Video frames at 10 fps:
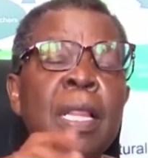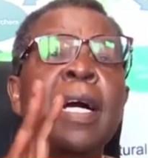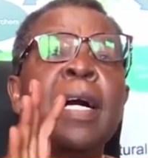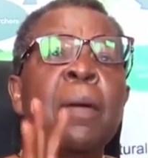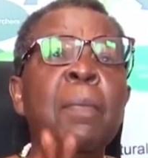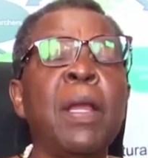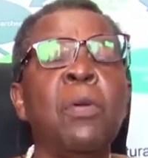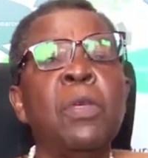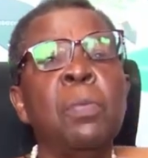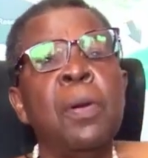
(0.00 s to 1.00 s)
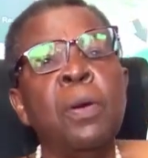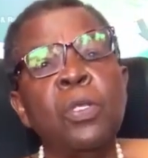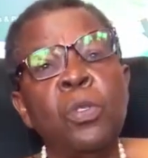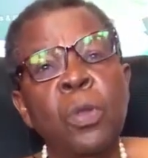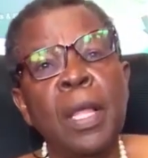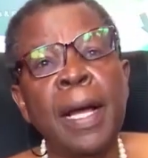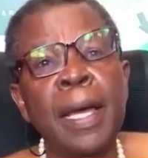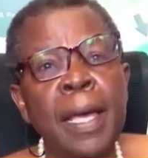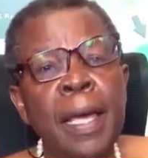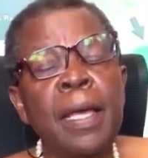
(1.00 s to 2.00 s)
the company which belongs to the
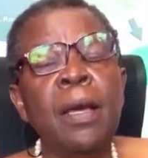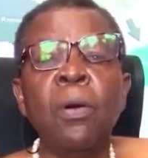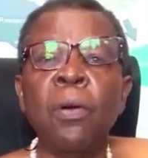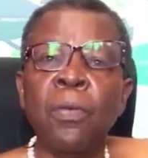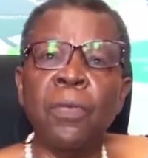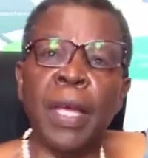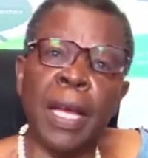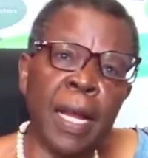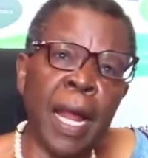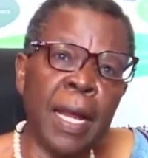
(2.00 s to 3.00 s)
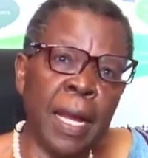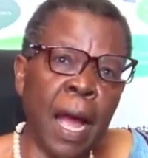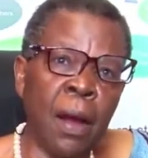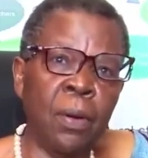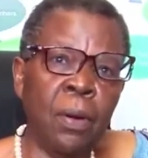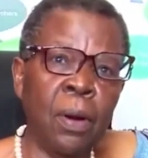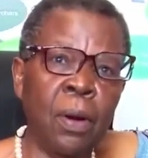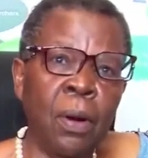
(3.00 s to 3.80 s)
King of England now,